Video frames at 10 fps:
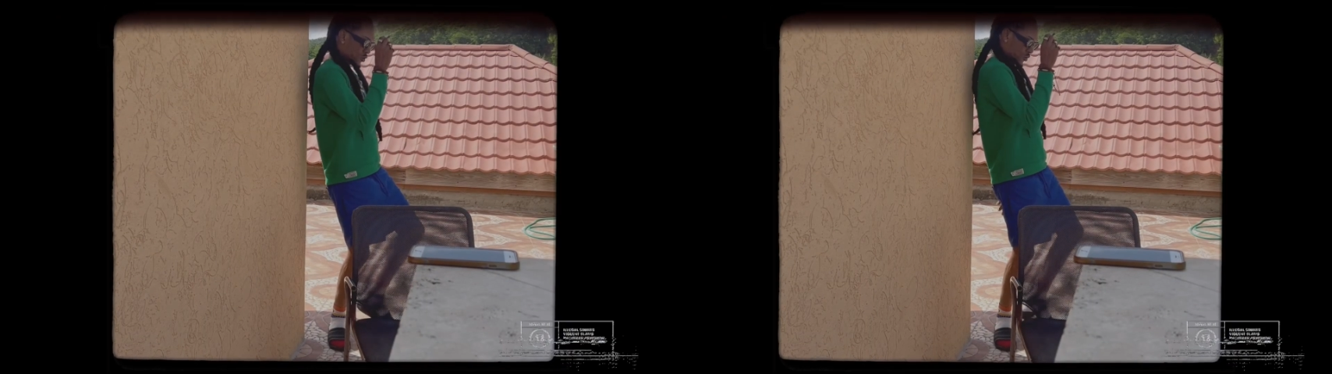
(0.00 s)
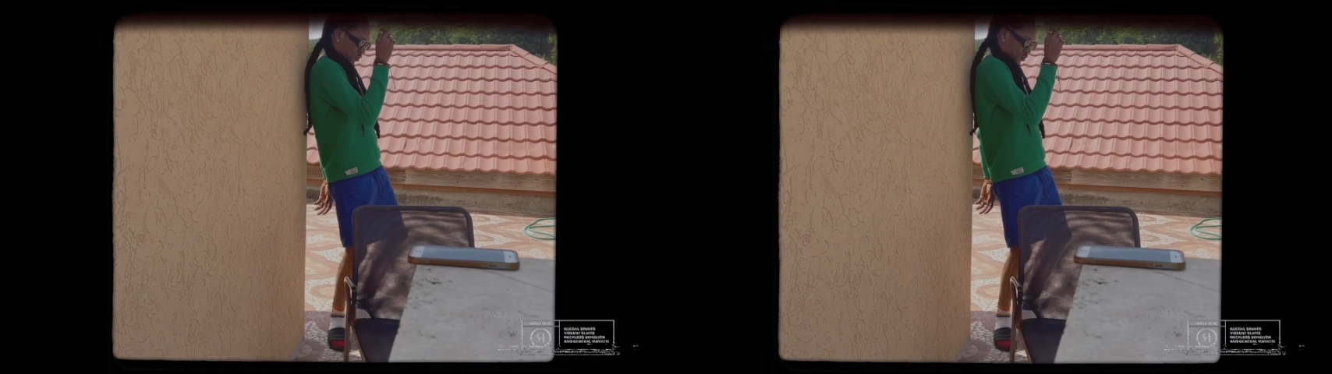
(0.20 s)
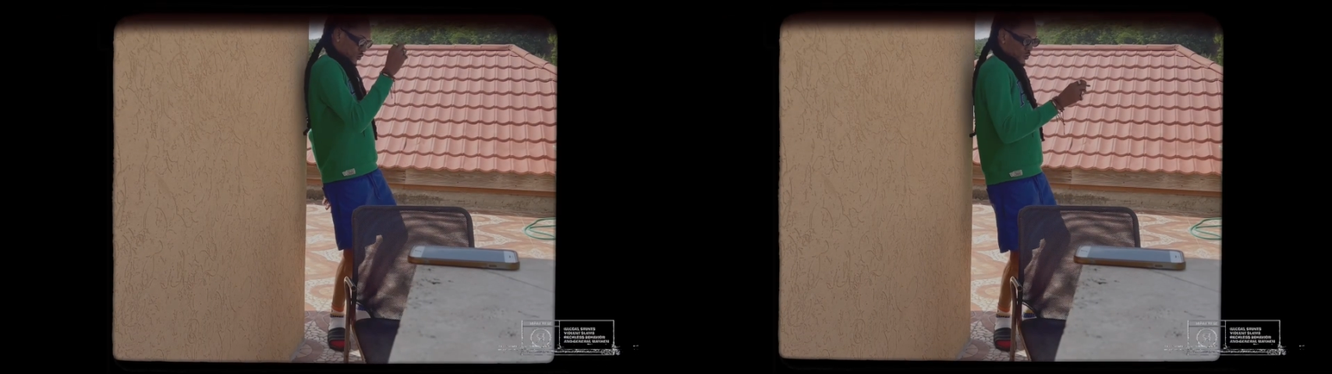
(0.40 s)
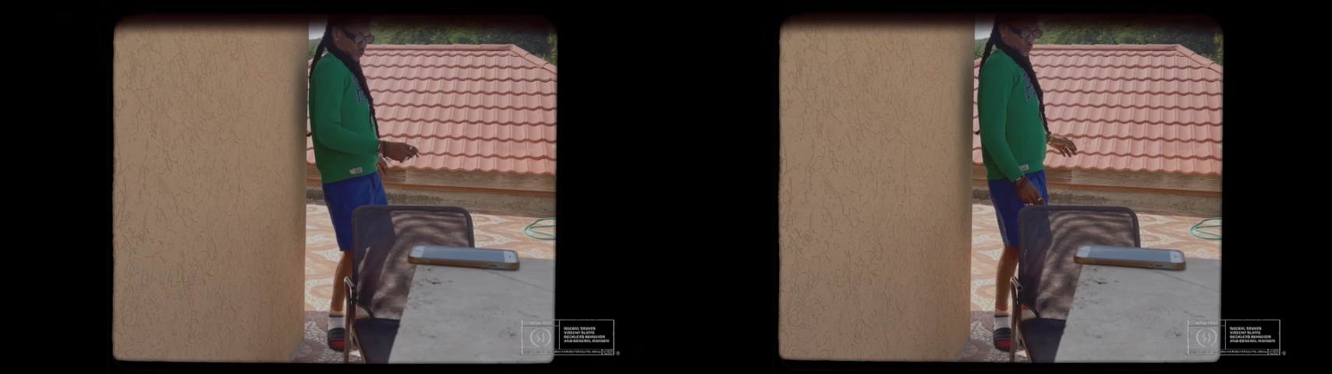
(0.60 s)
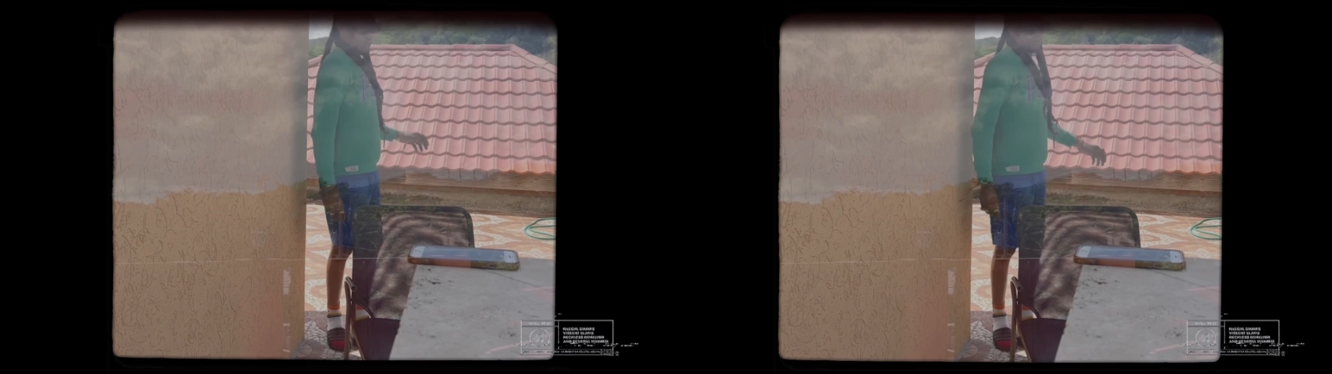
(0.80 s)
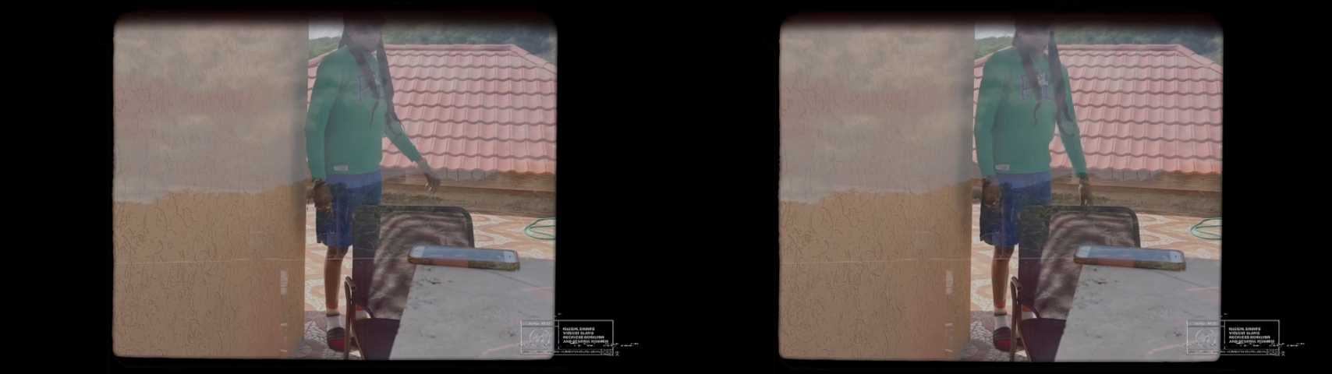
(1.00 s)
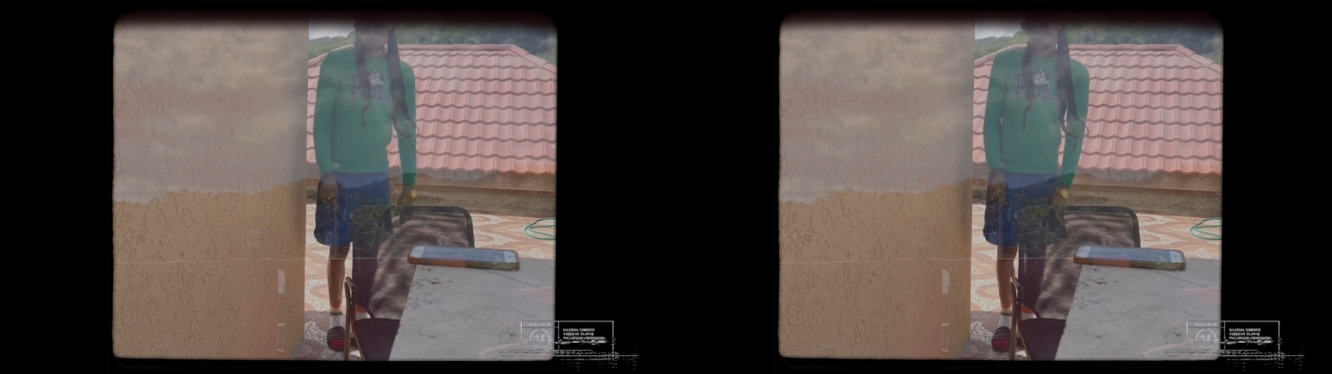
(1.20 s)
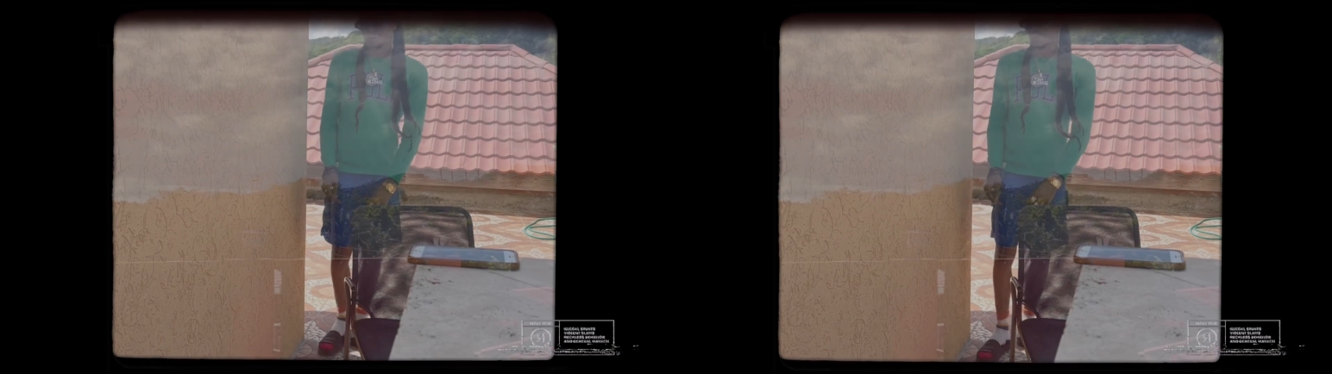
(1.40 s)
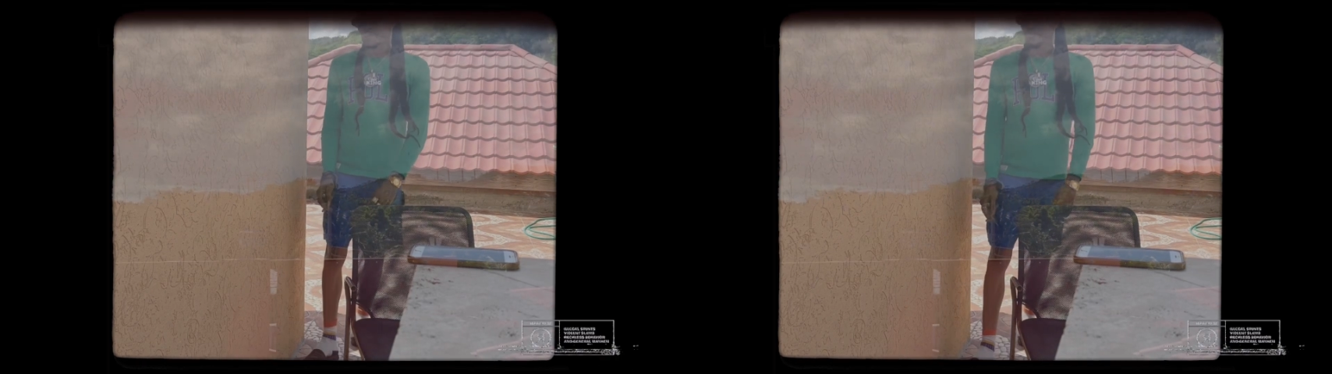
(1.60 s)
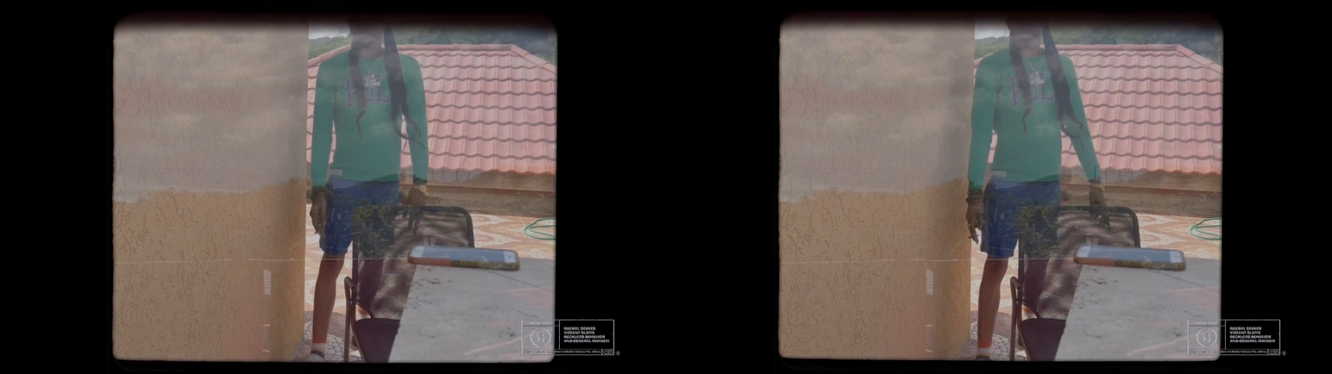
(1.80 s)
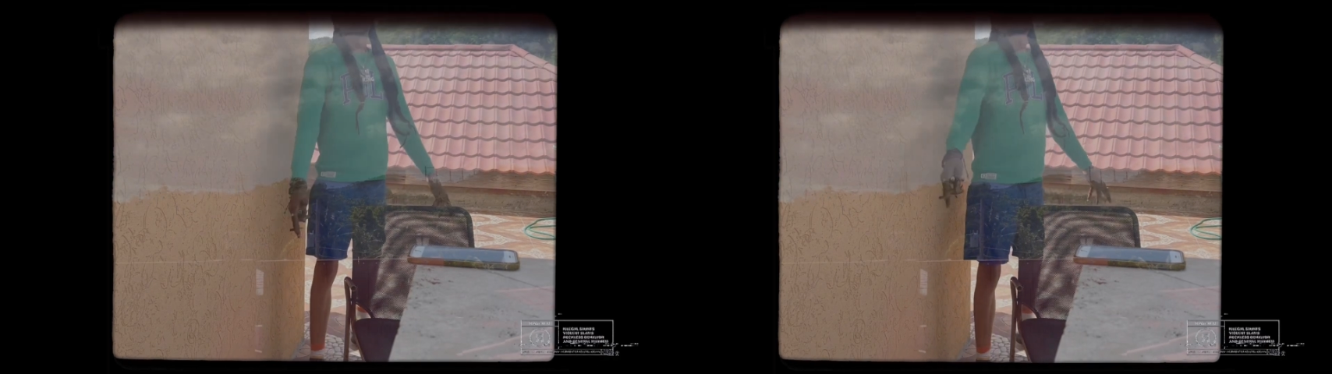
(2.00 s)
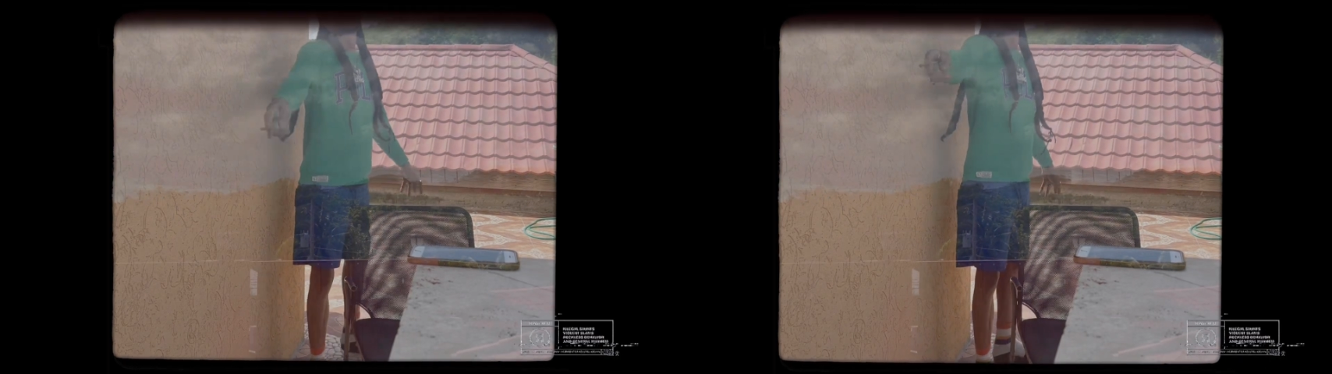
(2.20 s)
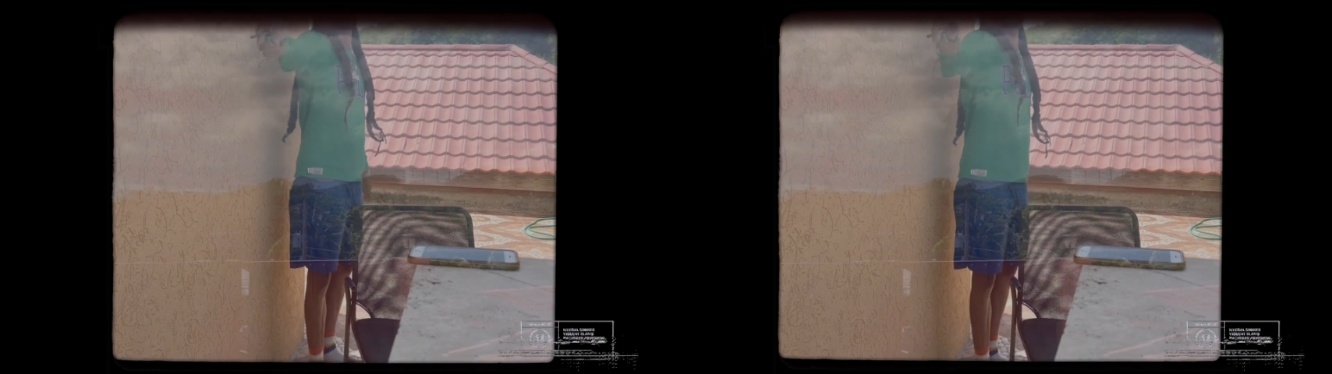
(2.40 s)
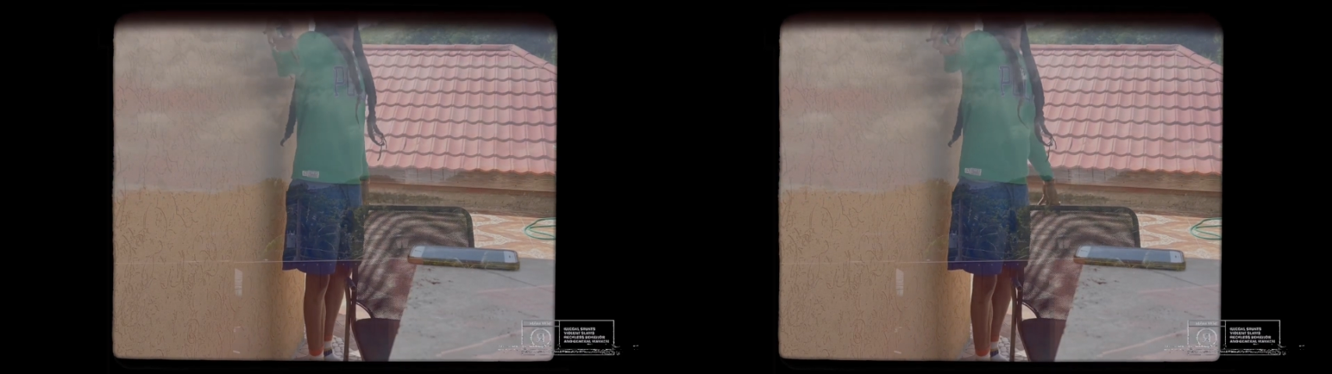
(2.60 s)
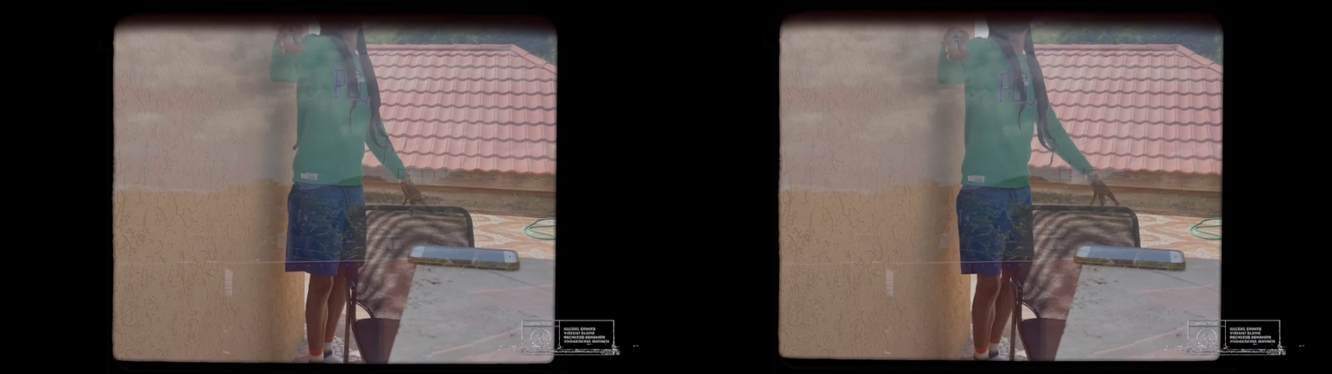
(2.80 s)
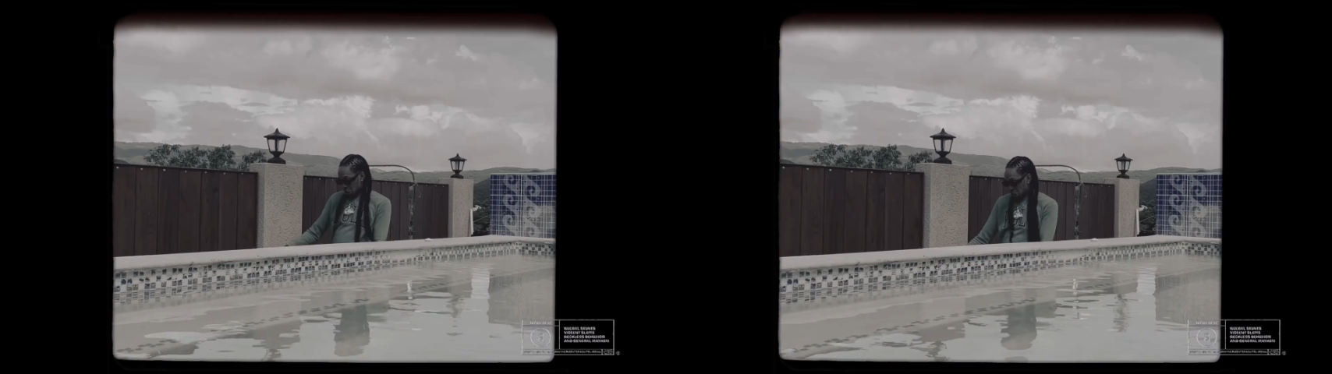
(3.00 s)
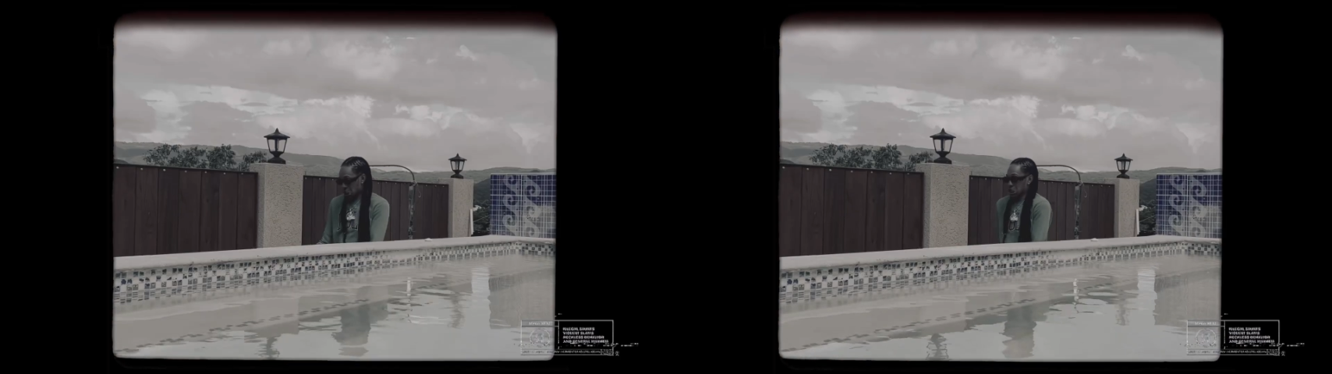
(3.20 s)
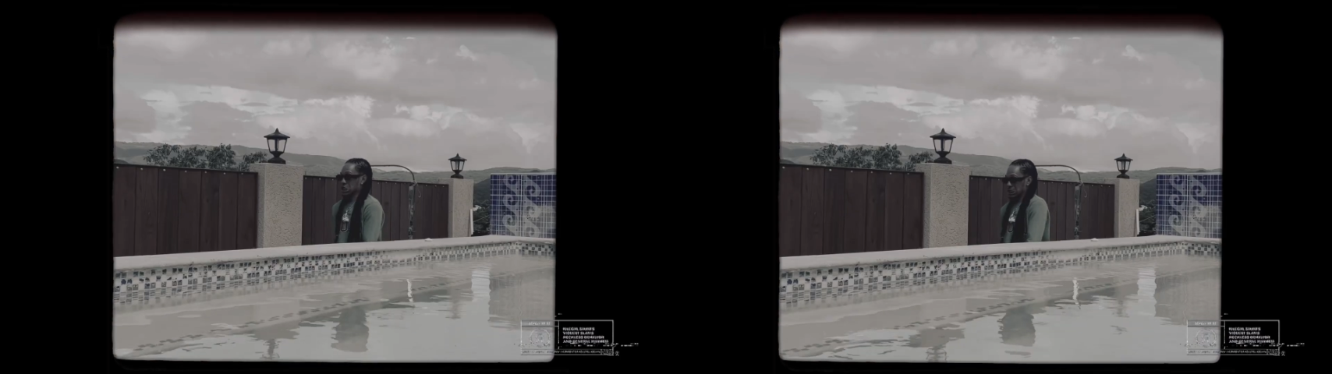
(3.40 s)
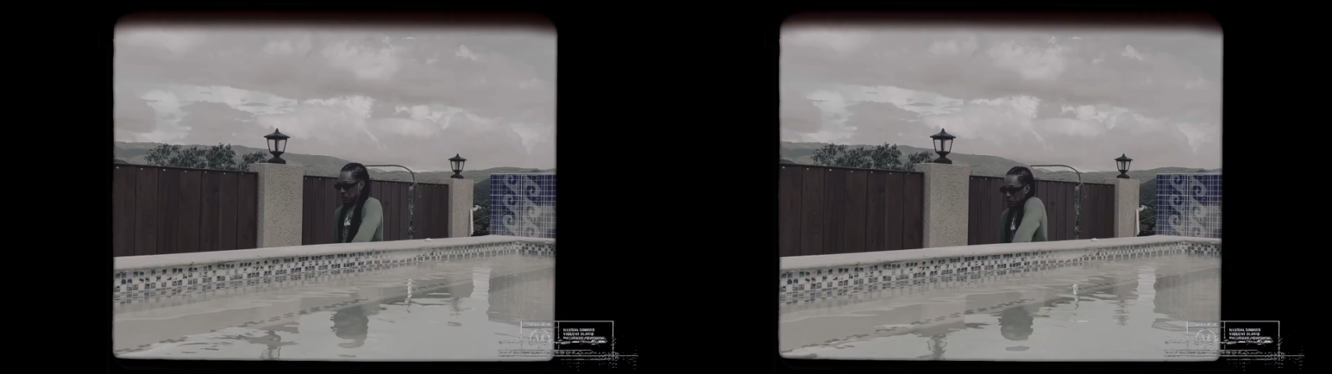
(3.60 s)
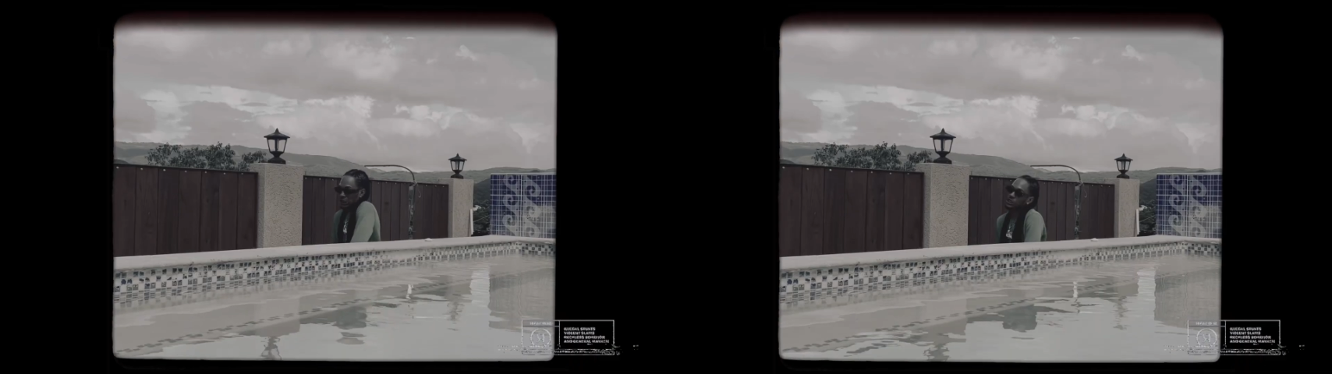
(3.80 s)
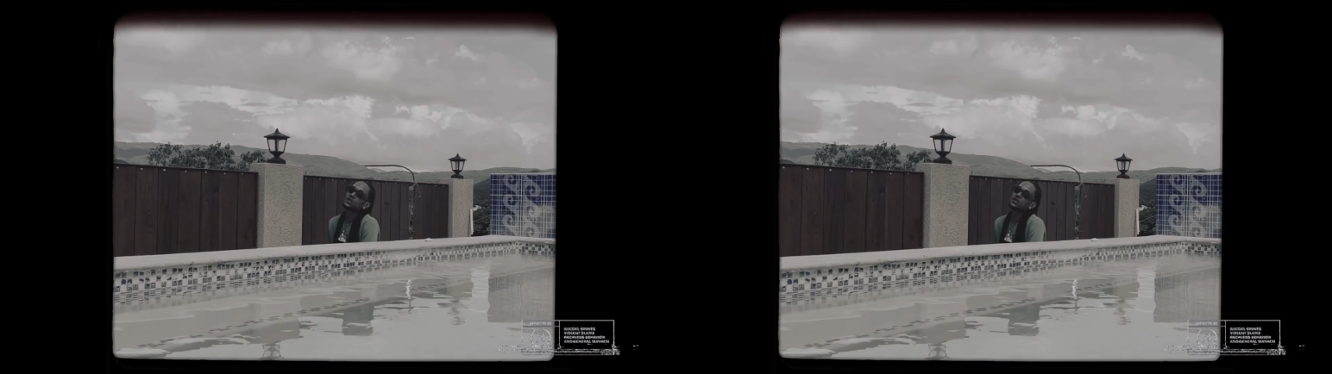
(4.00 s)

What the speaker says: (no speaker visible)